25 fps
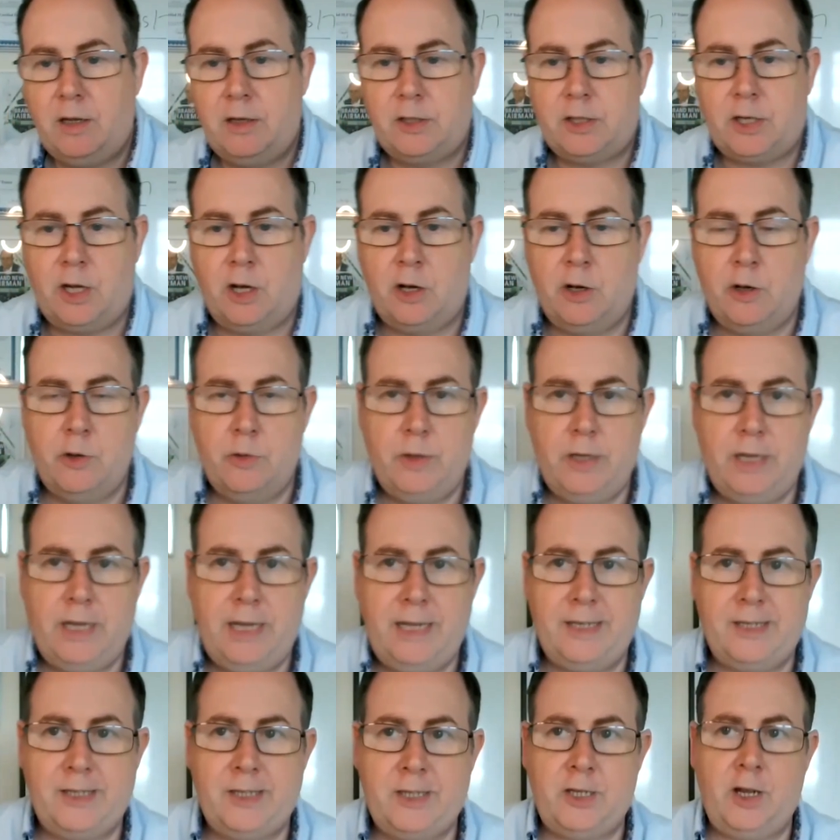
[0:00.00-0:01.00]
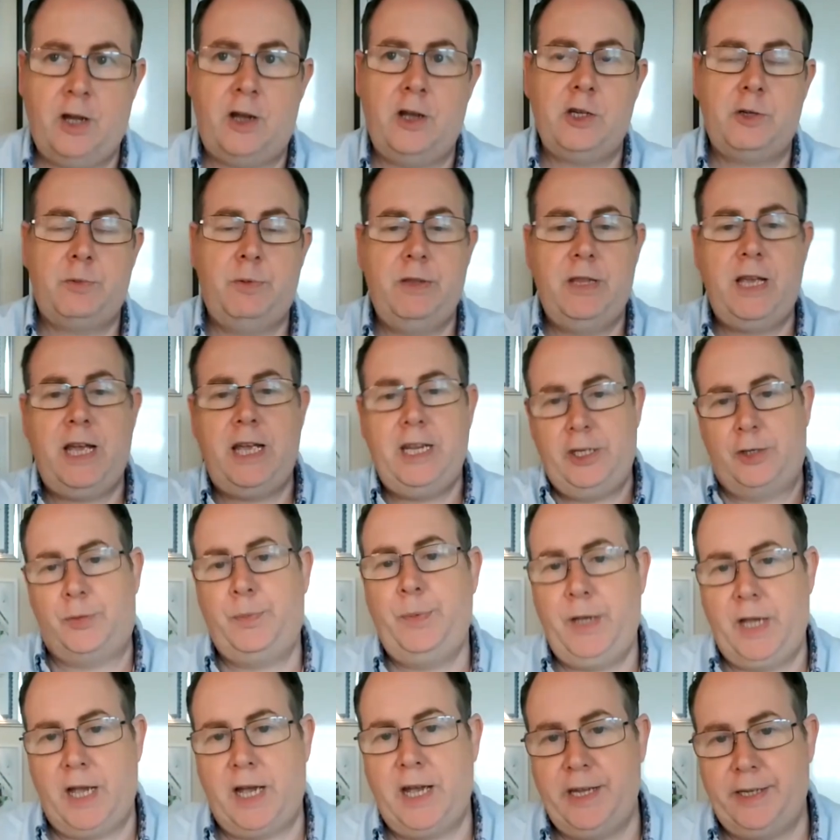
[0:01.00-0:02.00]
So it starts with
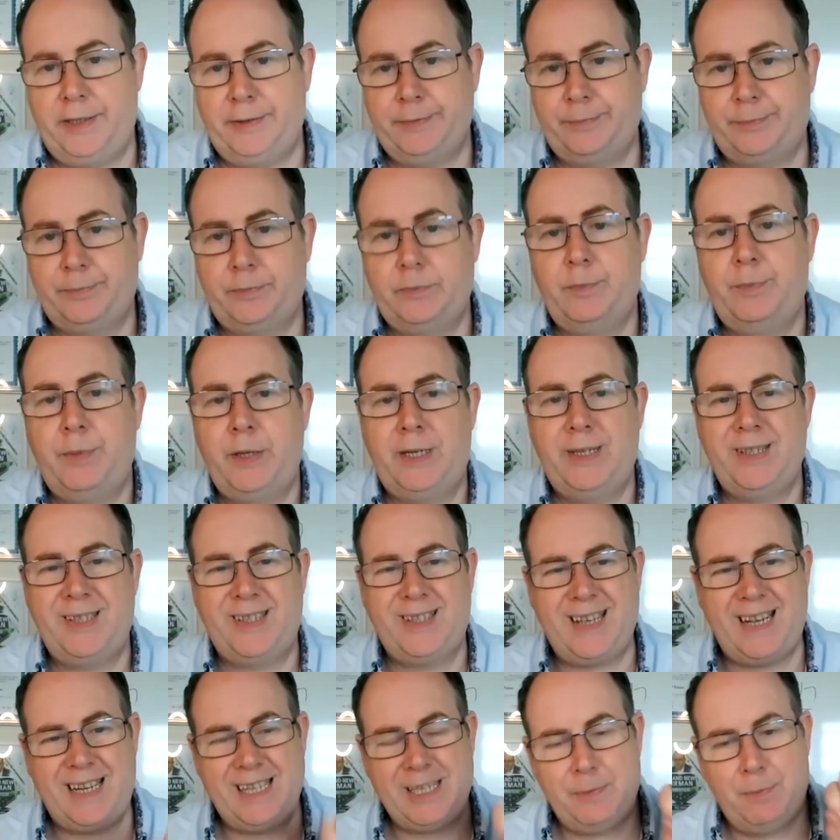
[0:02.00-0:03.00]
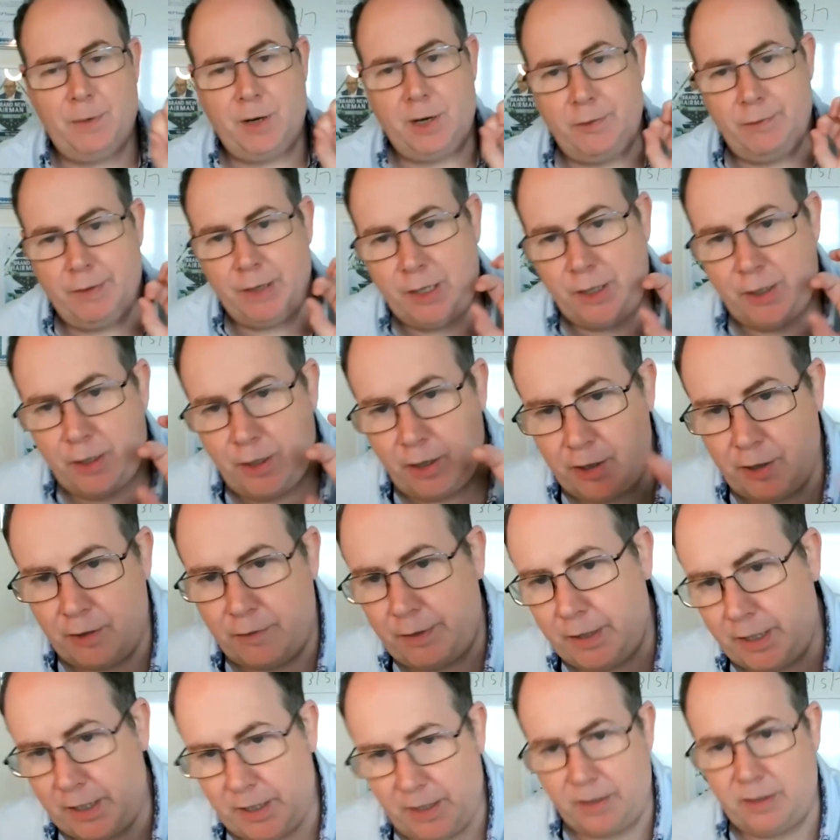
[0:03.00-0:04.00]
HBA because that's my
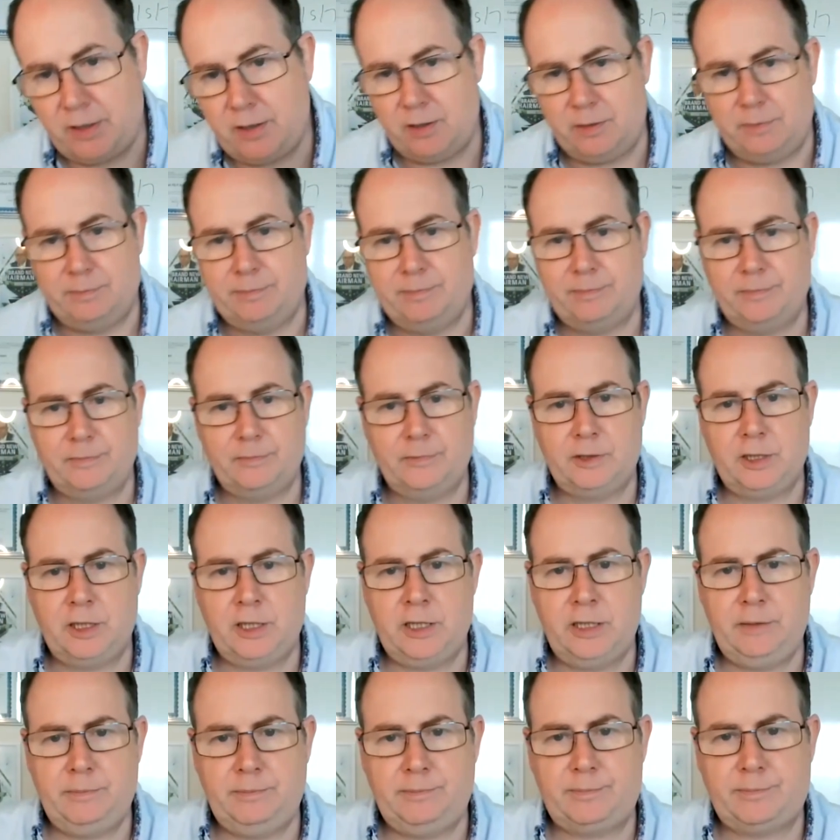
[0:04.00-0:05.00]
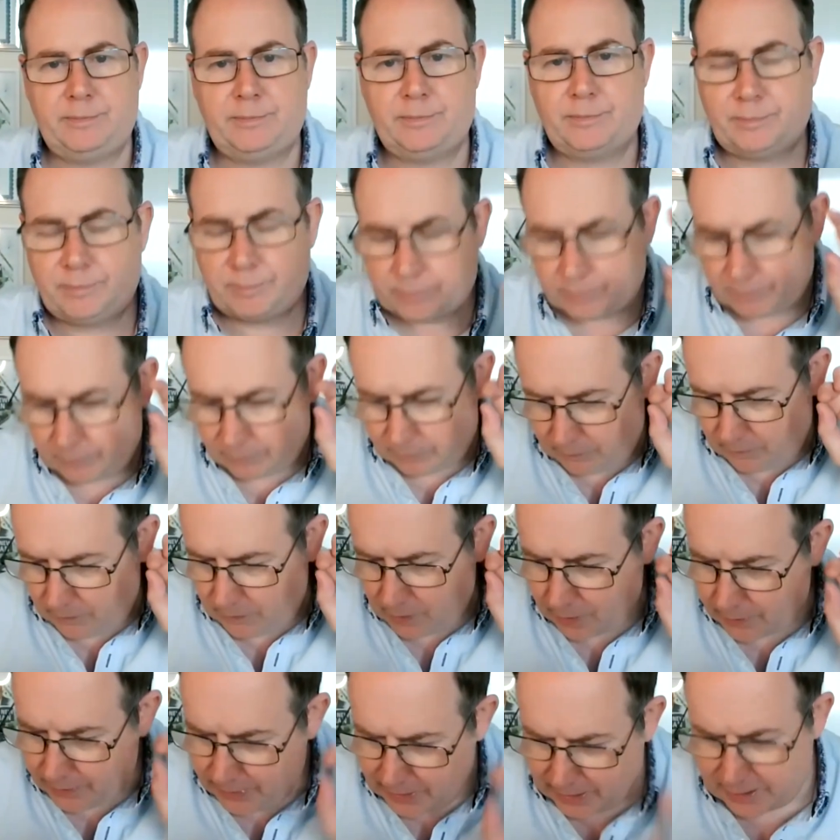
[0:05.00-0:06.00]
recurring income, right?
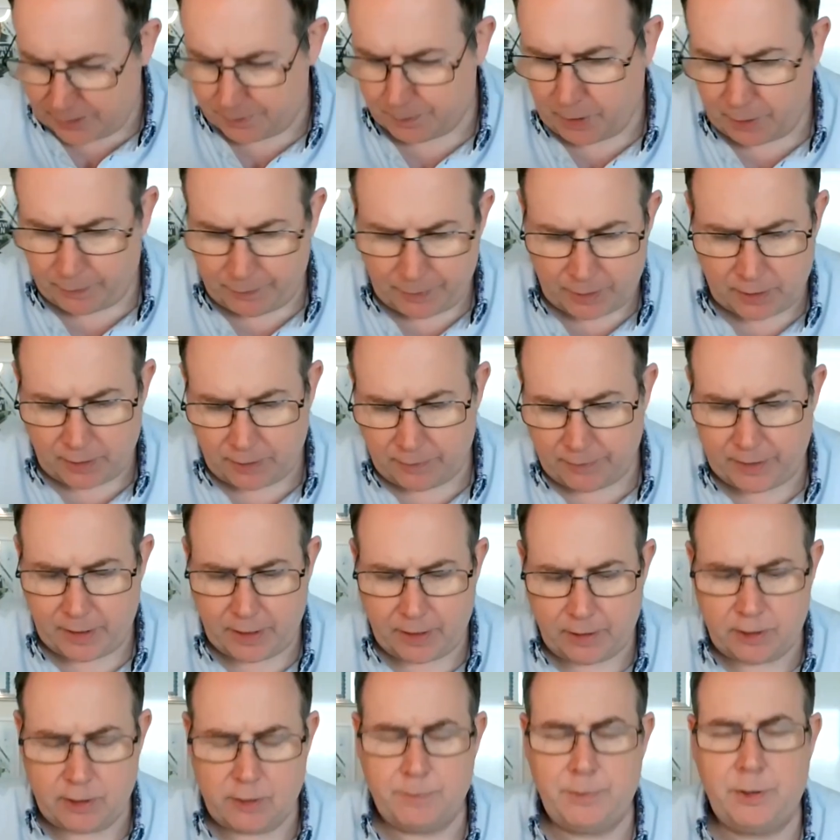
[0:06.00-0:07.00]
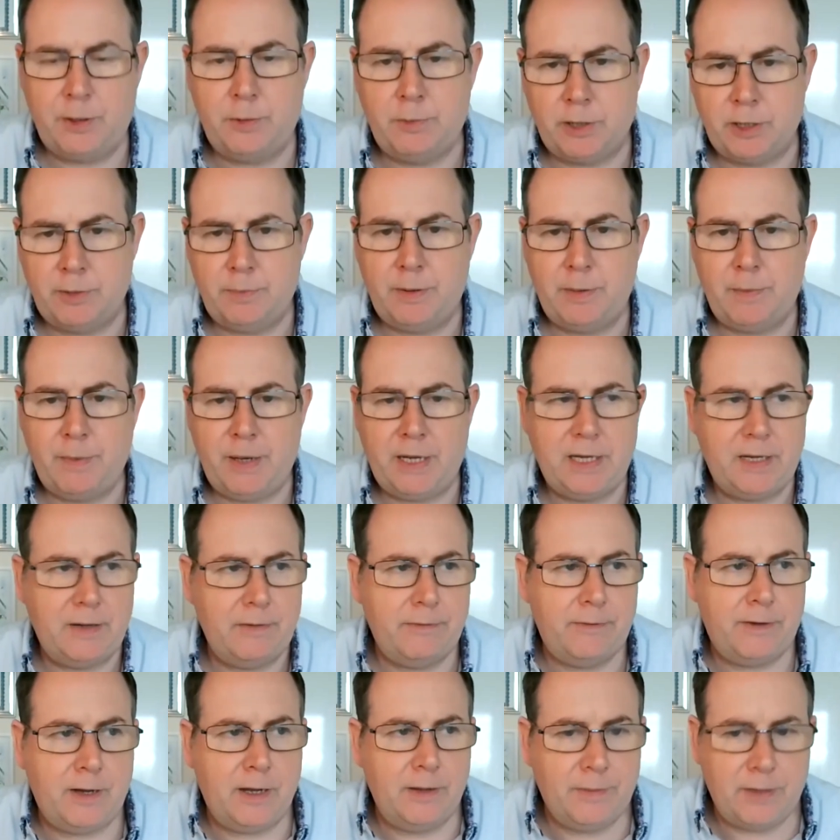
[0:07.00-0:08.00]
That's my recurring income. You want to be
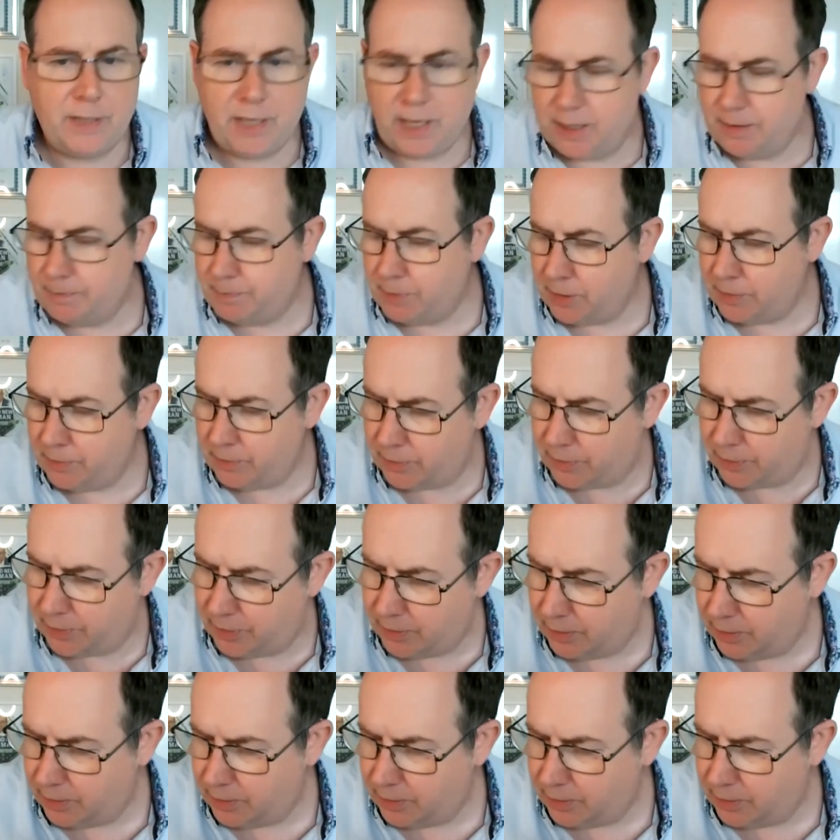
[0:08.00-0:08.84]
making 5K a month,